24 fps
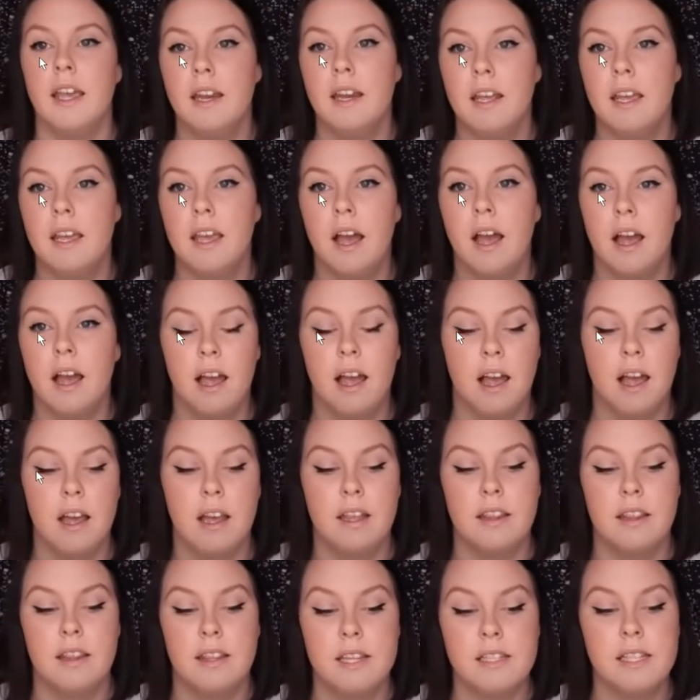Katie,
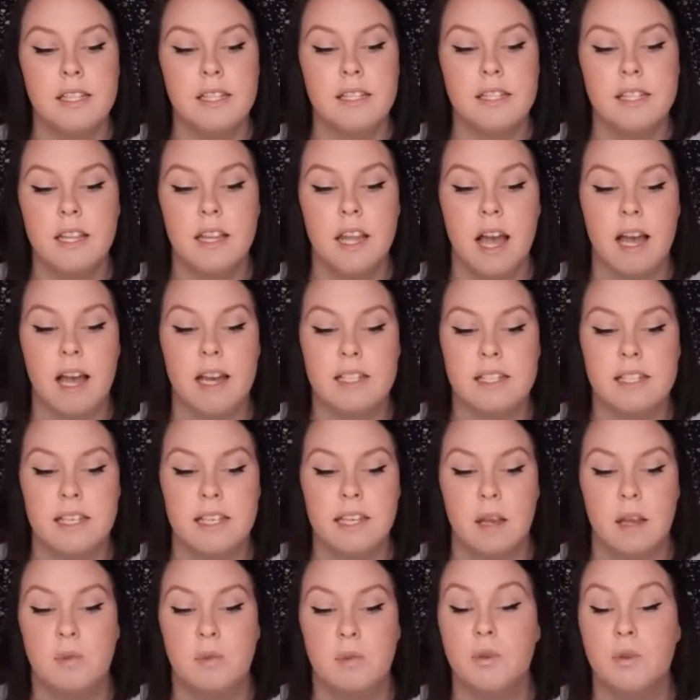this is the last
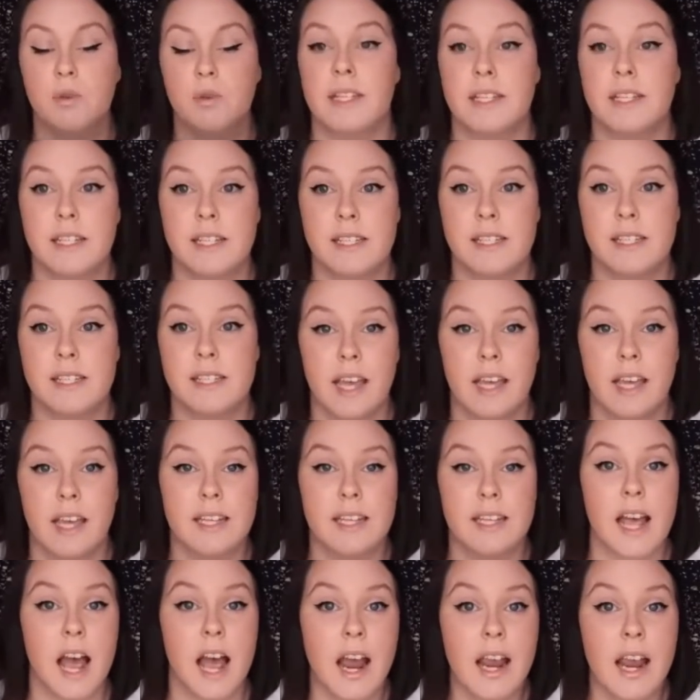thing I'm going to say,
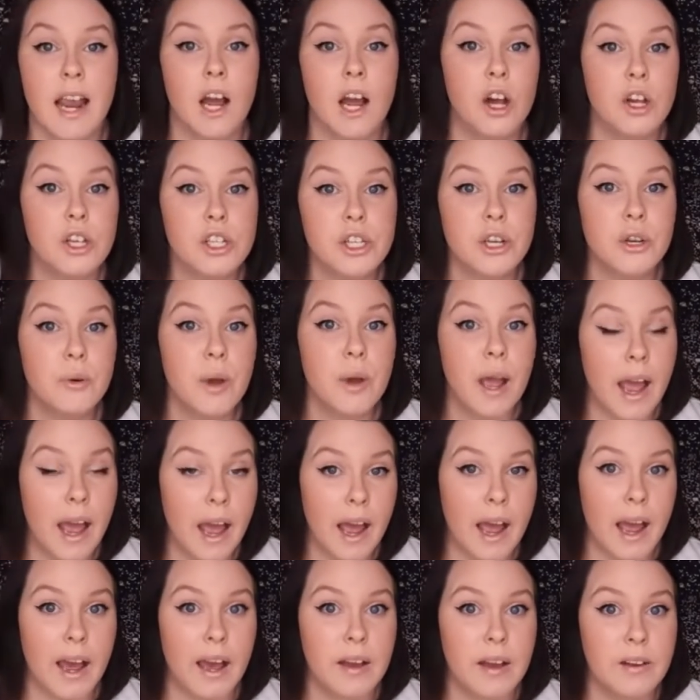is I also
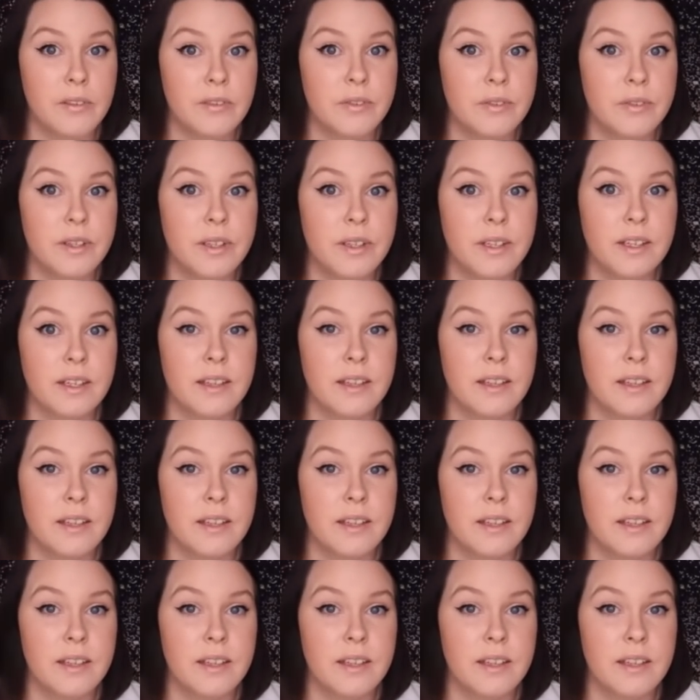have